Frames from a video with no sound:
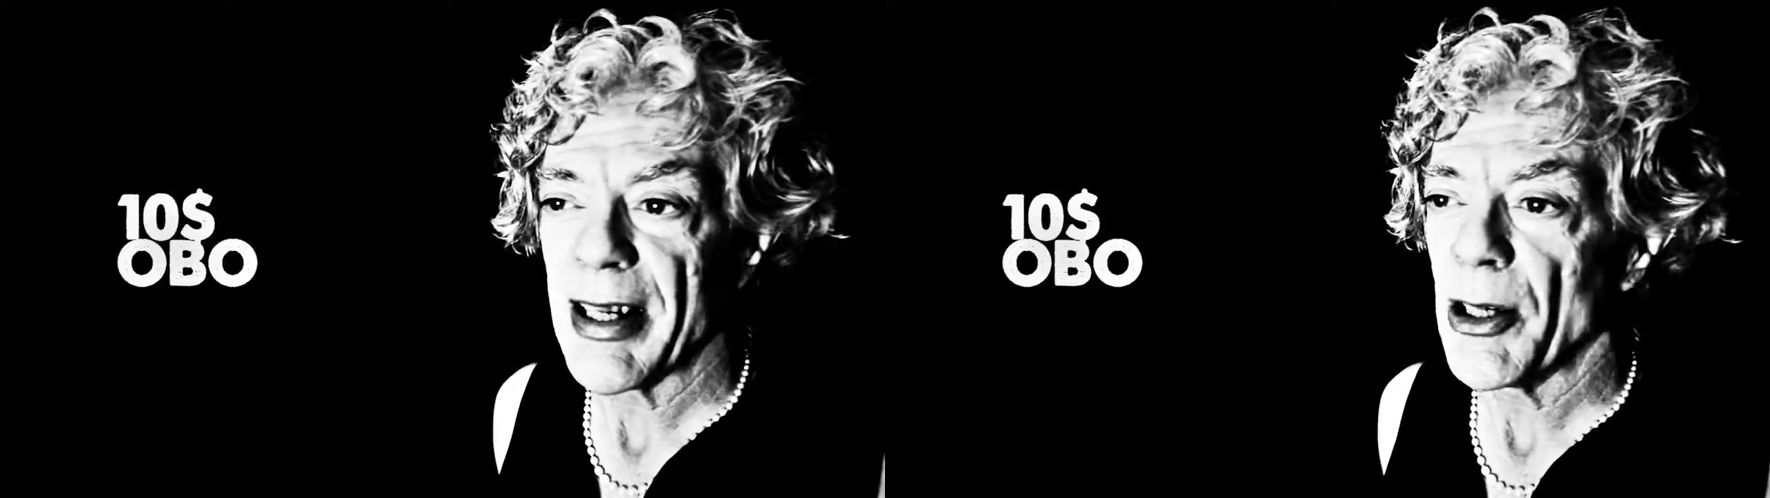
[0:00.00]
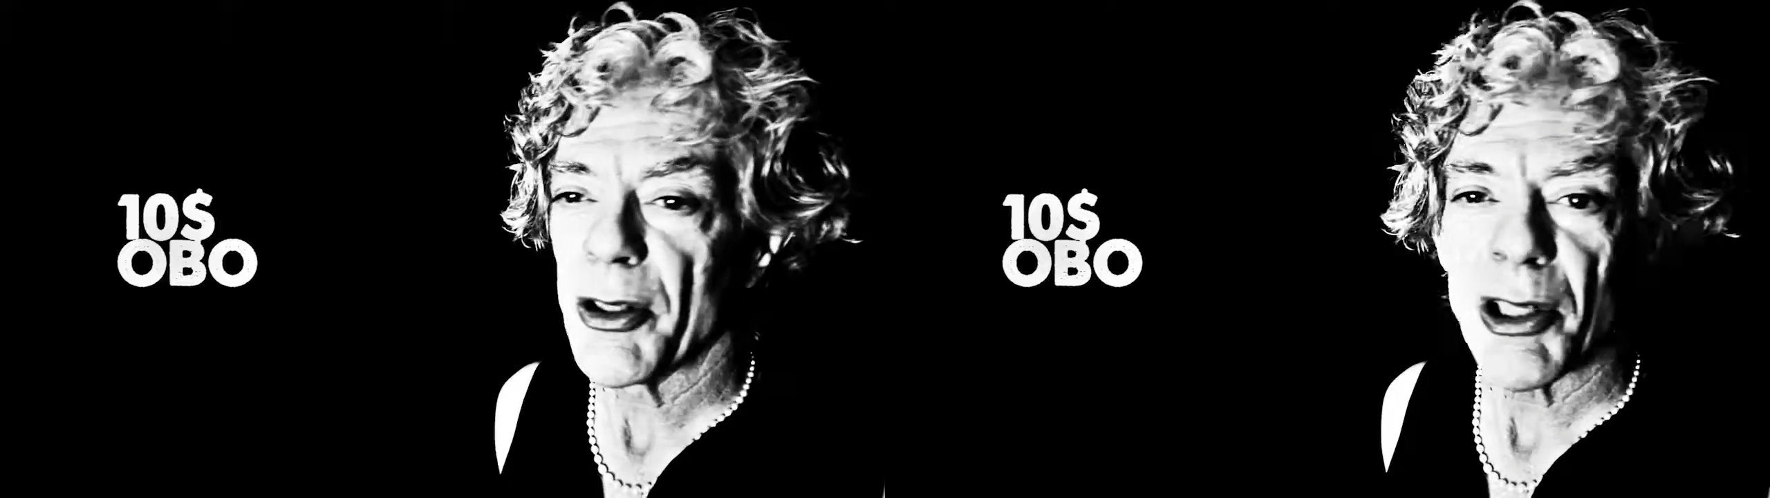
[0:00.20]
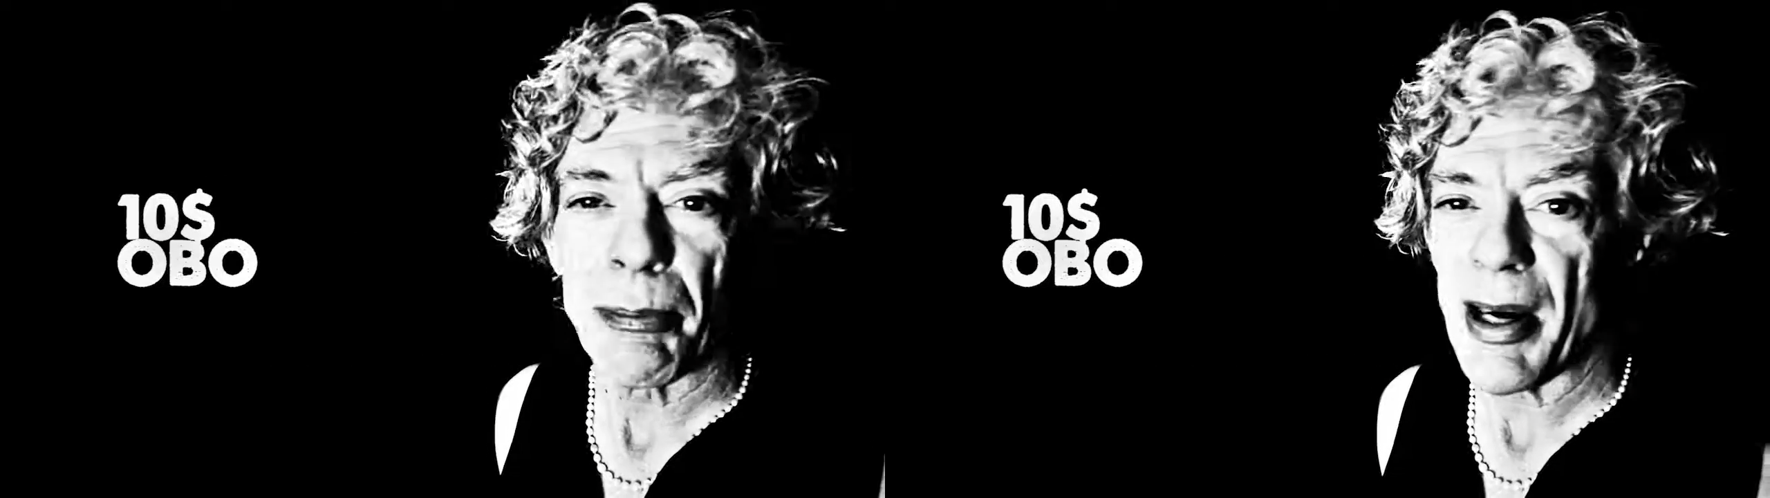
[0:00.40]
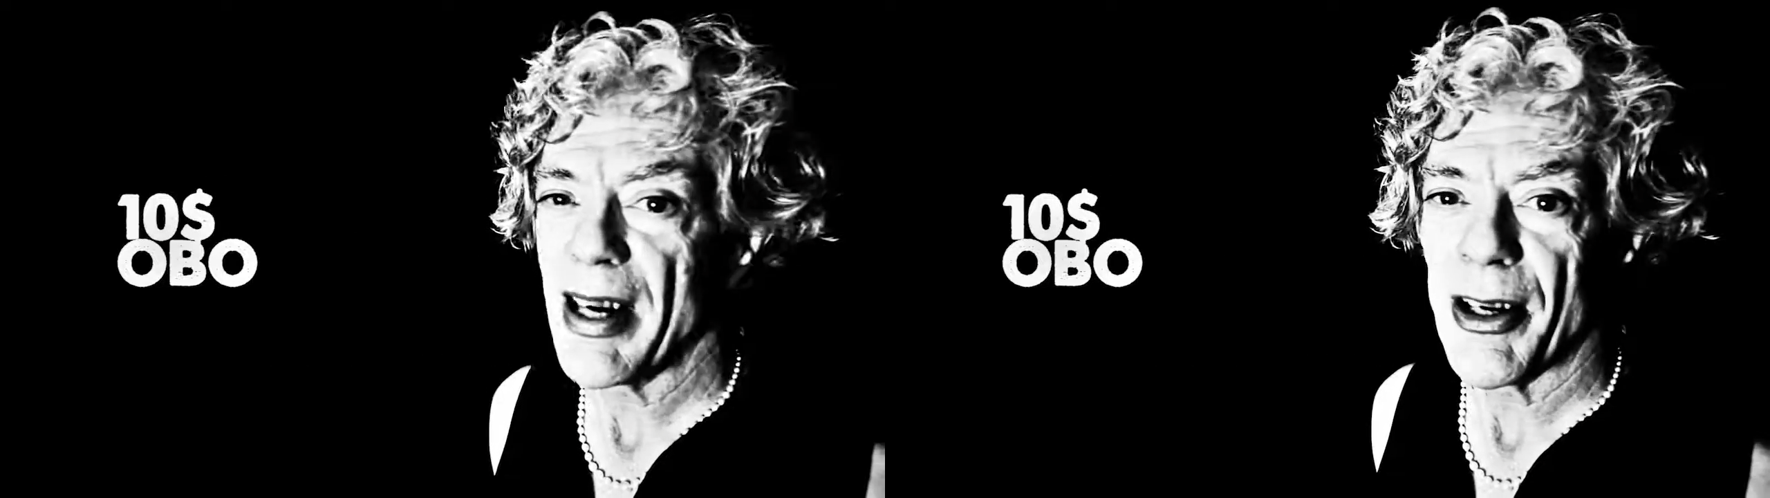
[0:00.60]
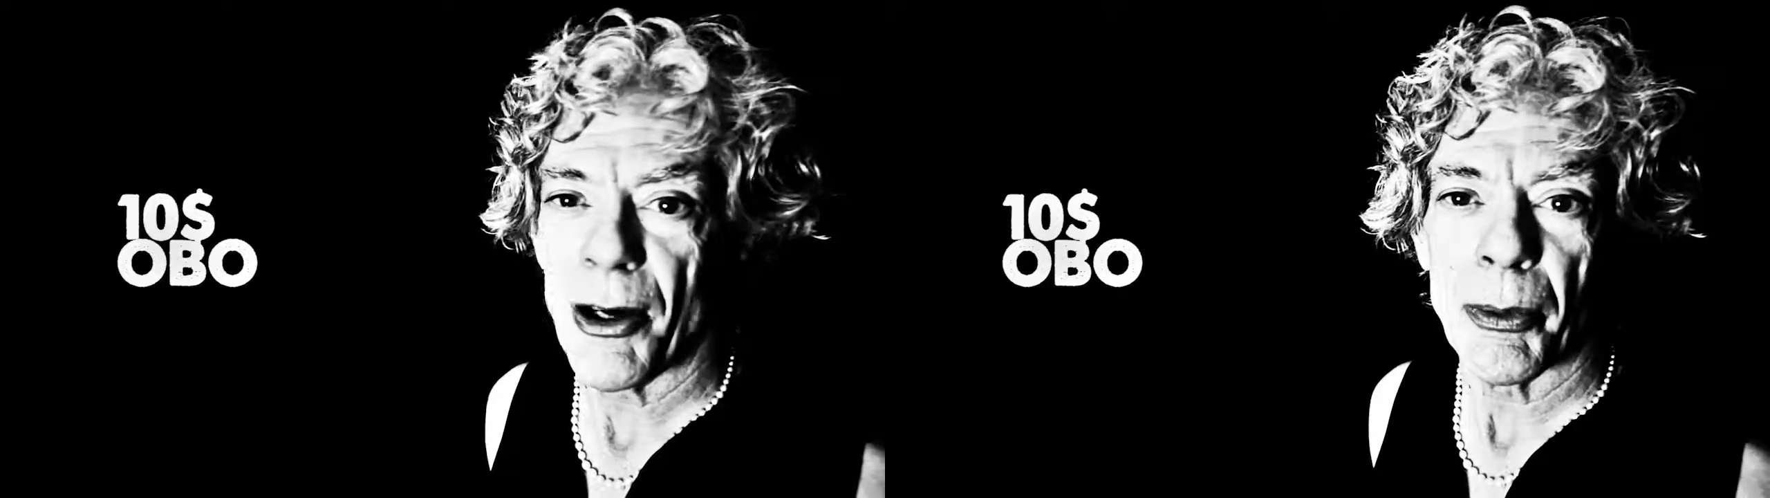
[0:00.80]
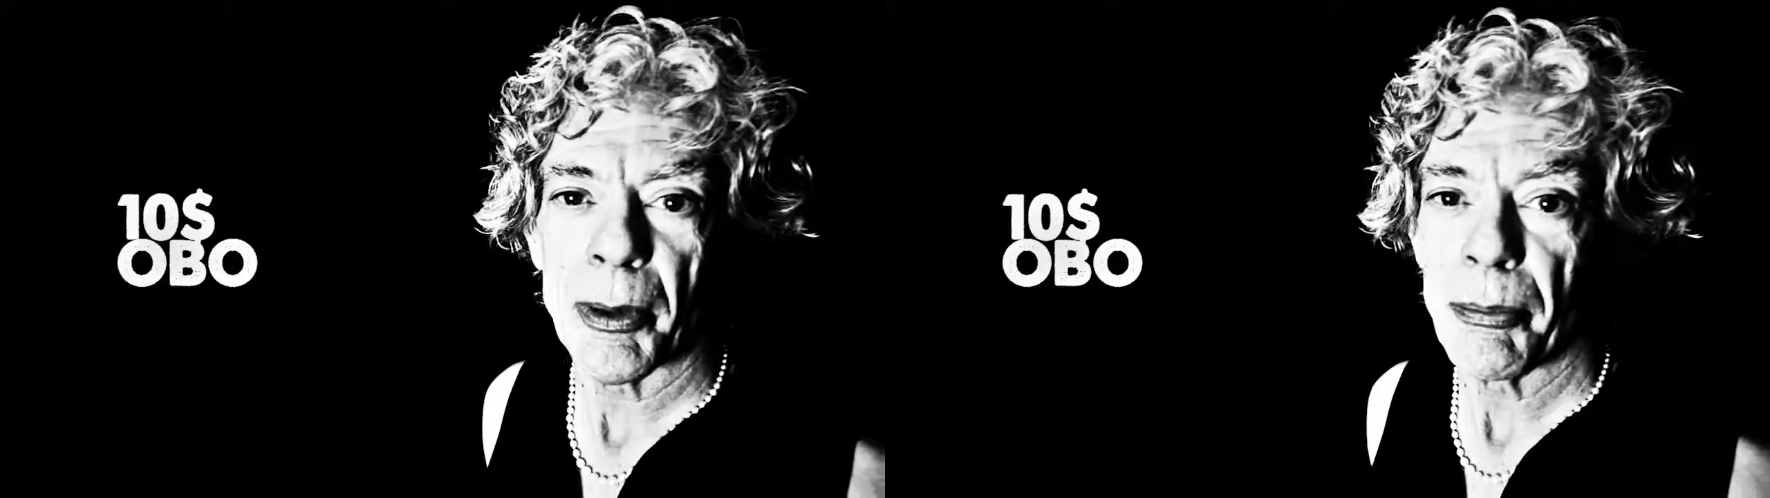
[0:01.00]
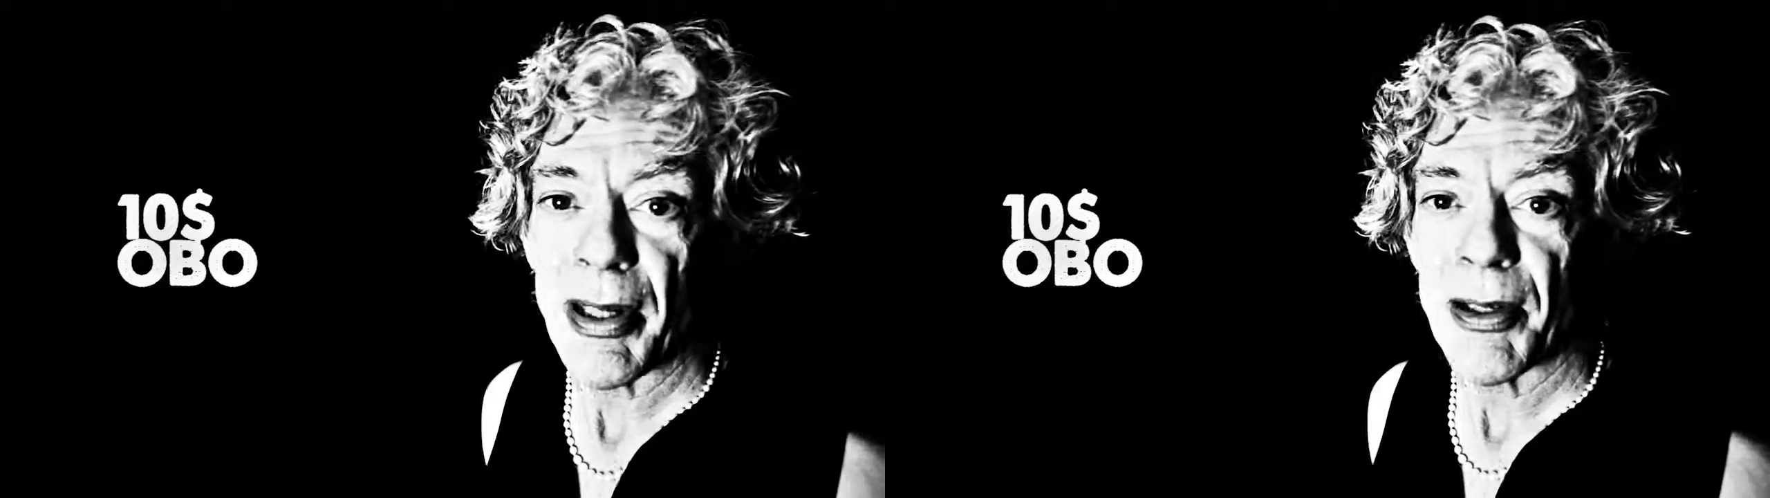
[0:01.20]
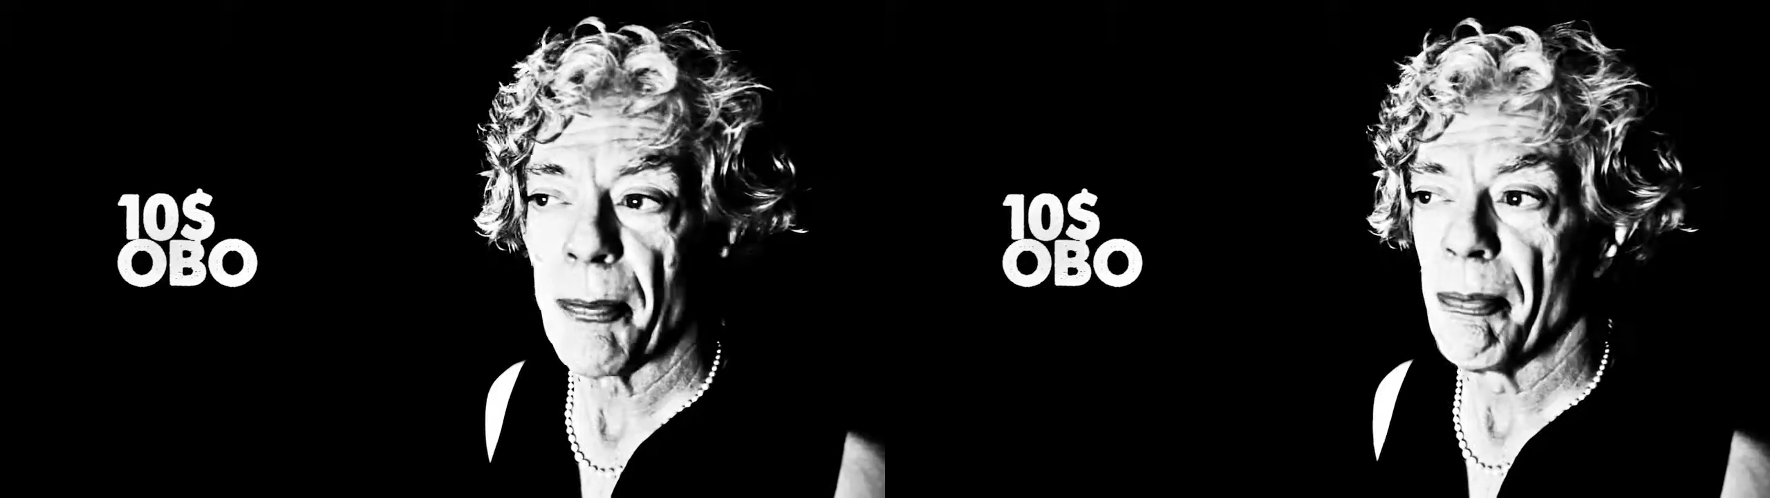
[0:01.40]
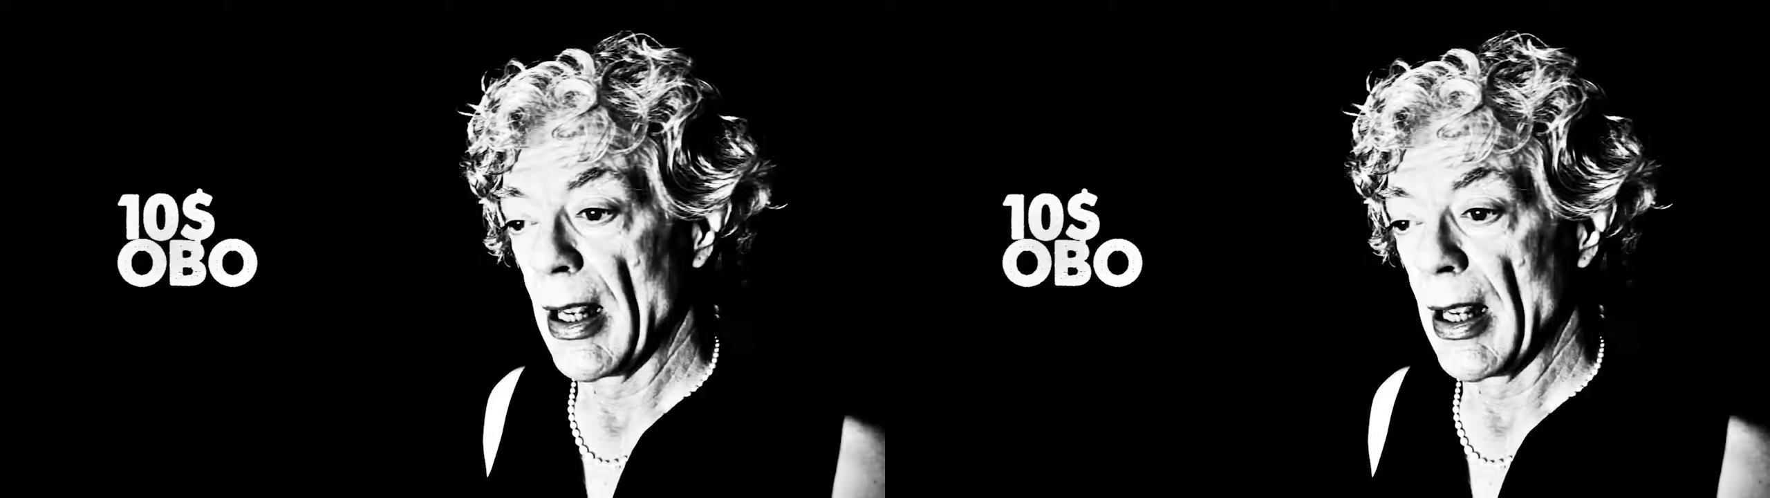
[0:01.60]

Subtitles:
you know, just buy the artwork, please.